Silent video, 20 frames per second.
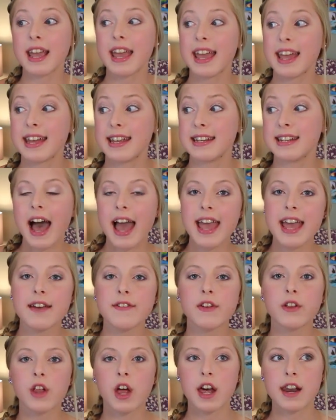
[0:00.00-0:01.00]
and I have
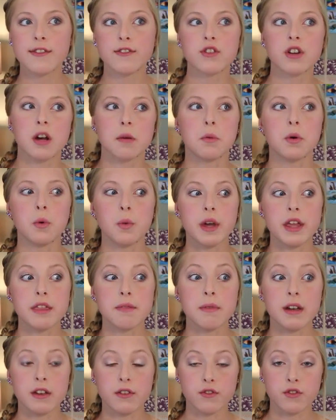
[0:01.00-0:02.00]
a lot of trouble
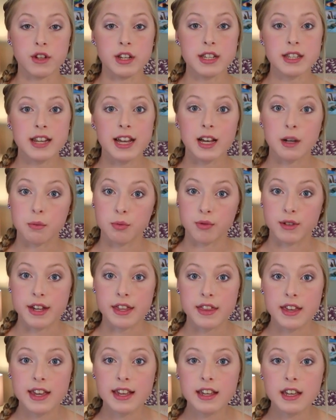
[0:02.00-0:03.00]
with my freestyle
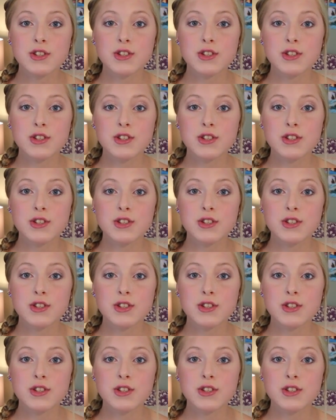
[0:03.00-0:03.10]
breathing,